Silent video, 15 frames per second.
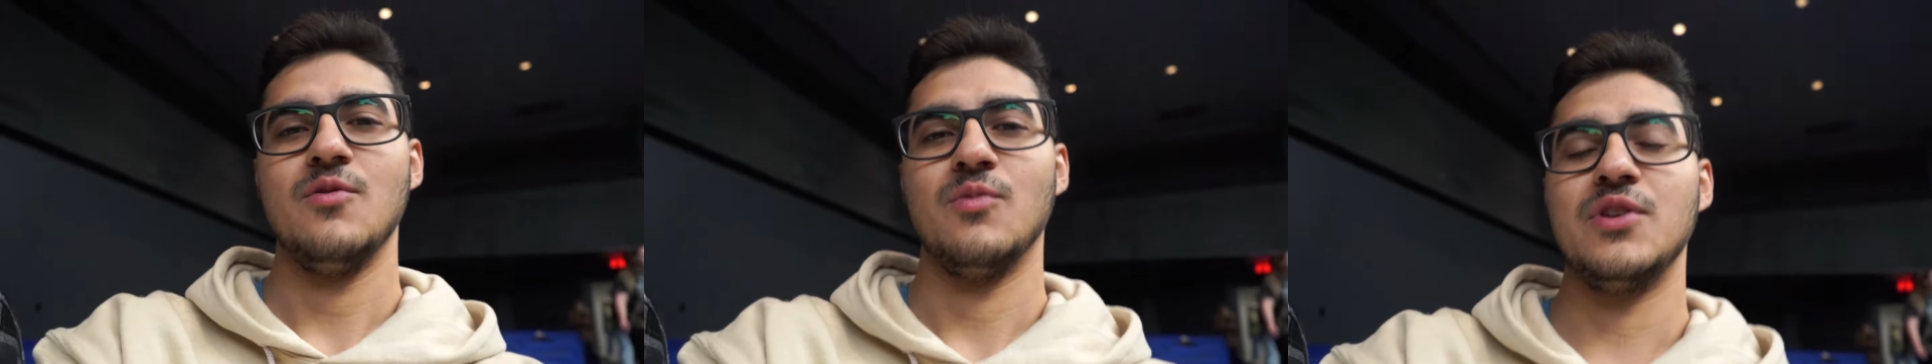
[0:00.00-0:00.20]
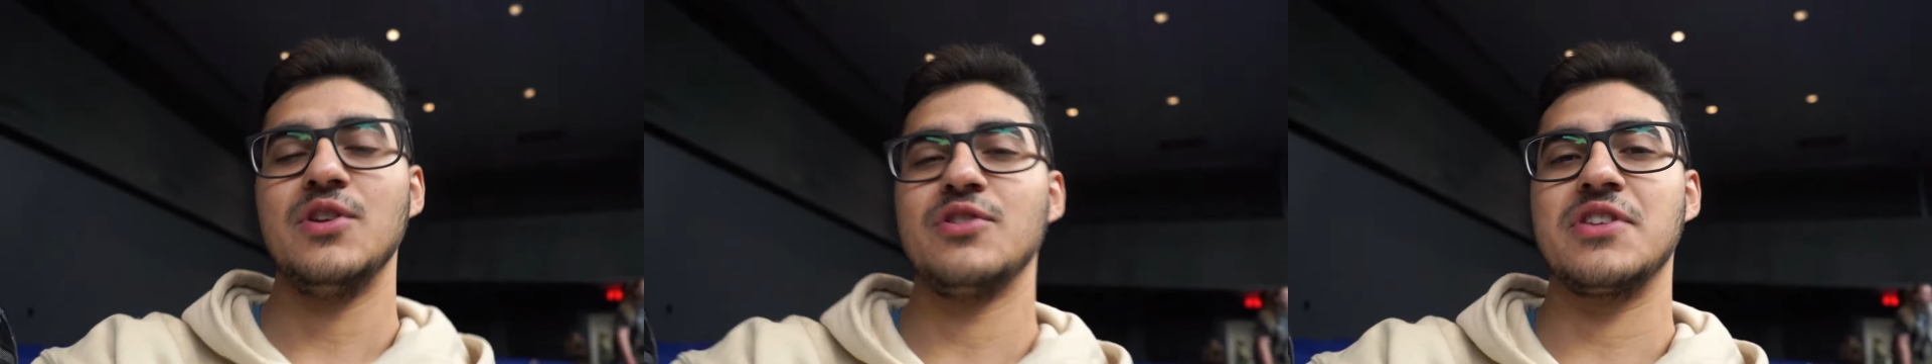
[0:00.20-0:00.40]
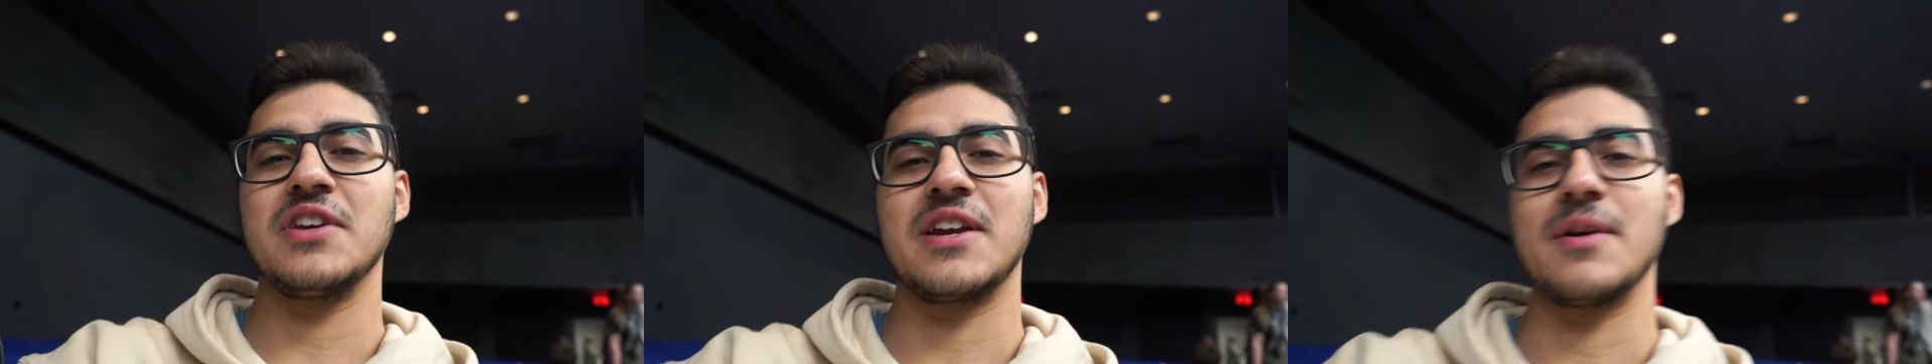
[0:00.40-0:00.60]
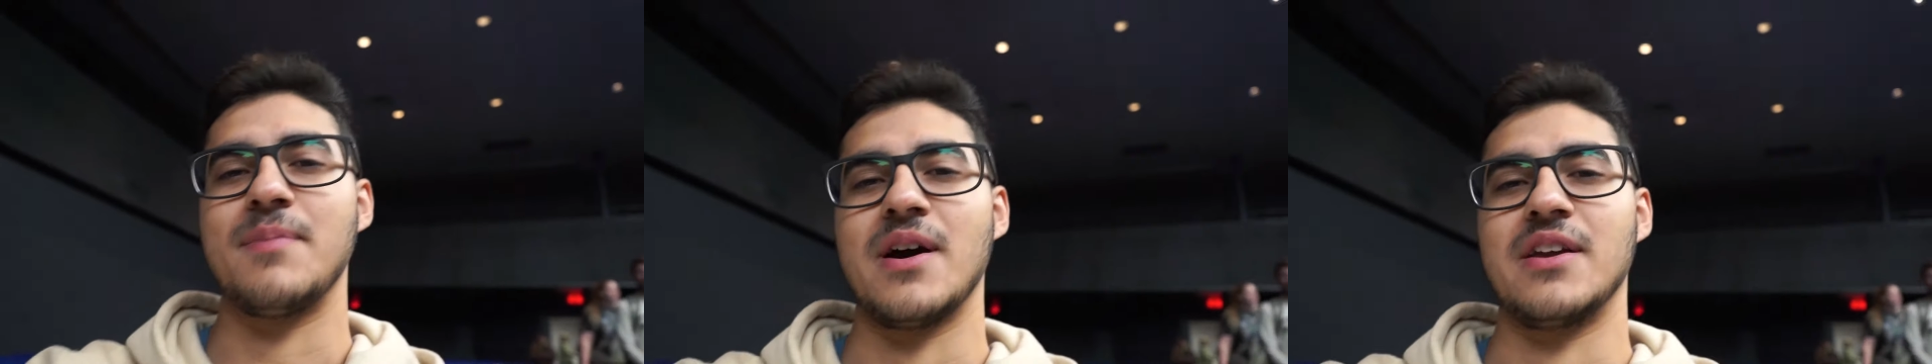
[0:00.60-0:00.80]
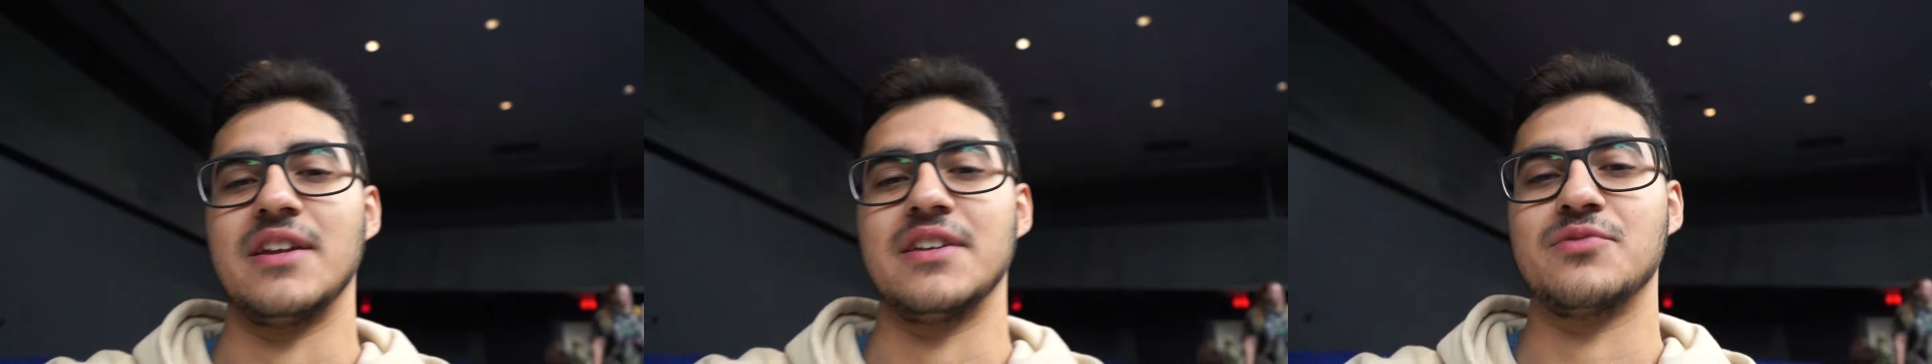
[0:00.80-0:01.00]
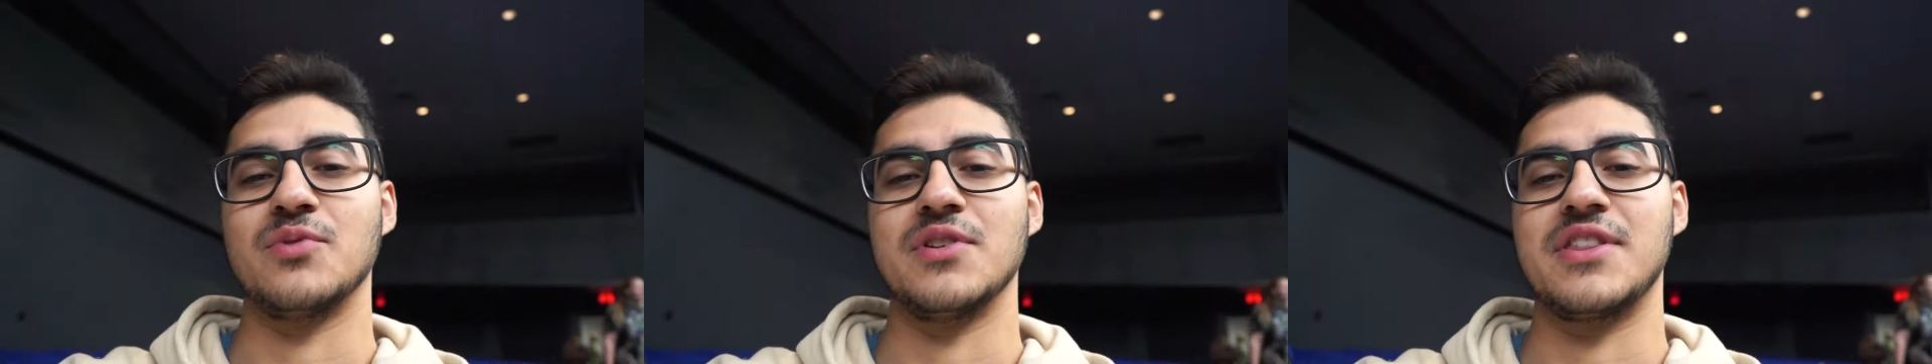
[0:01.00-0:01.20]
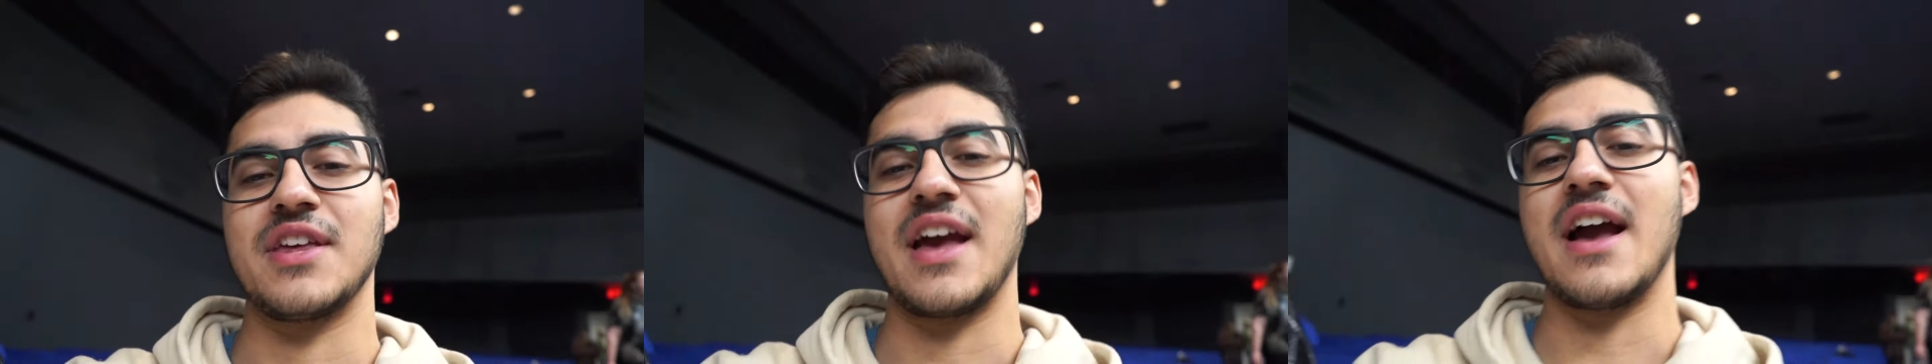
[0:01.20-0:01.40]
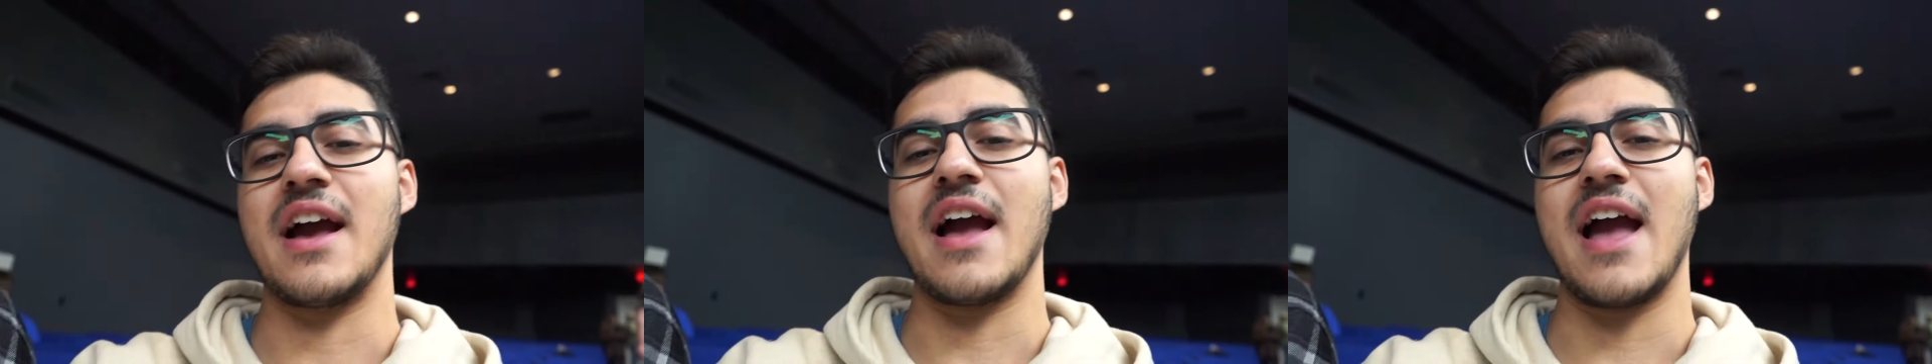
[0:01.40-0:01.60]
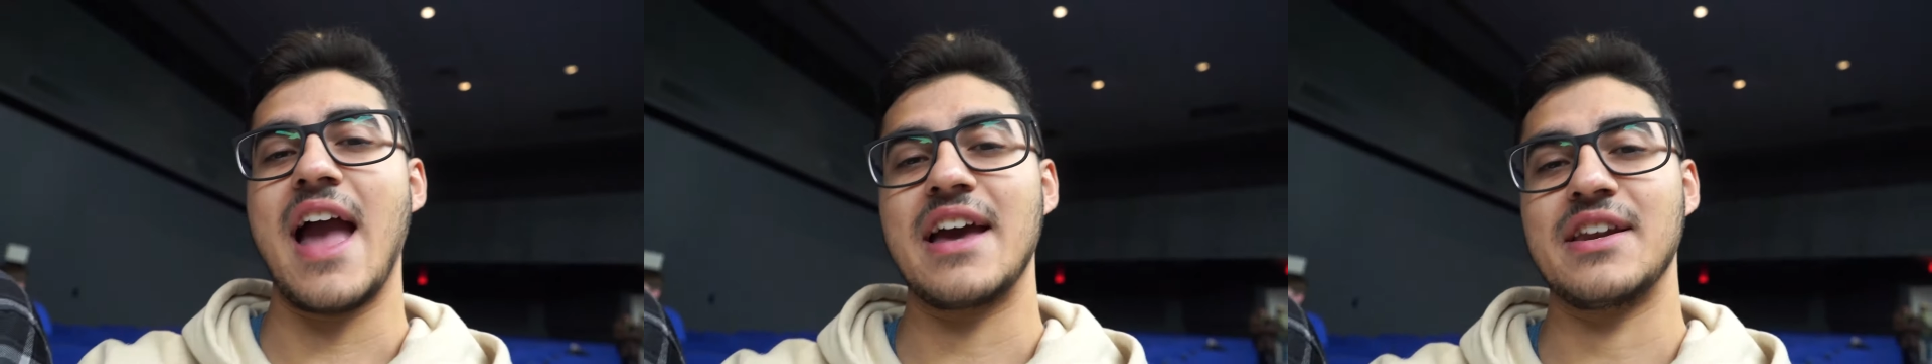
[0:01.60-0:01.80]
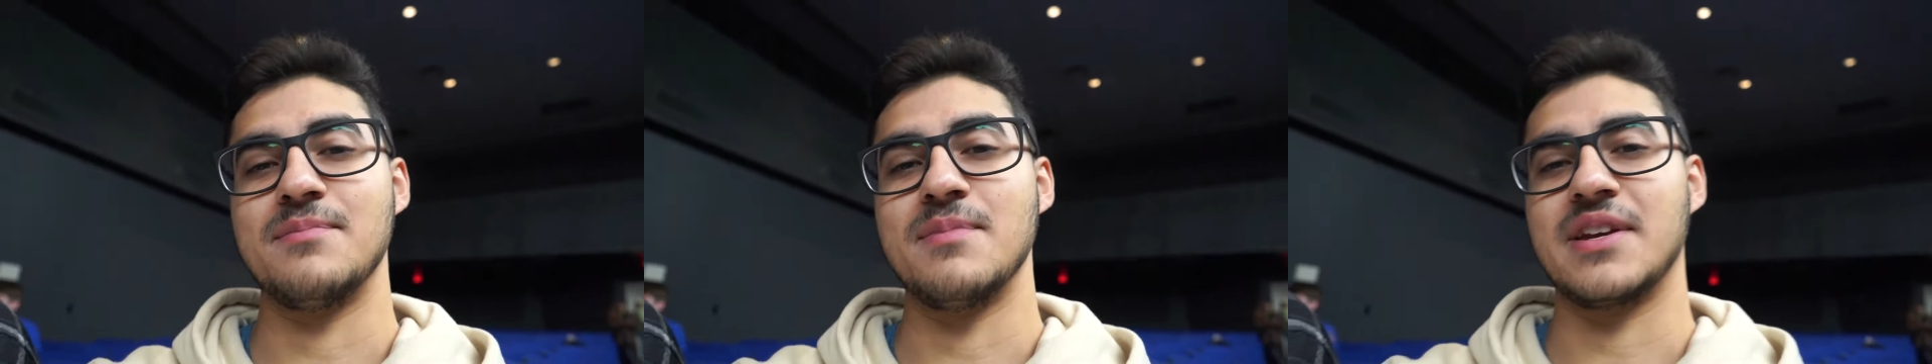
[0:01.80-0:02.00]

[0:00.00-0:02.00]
What do you think about it? It's with Adam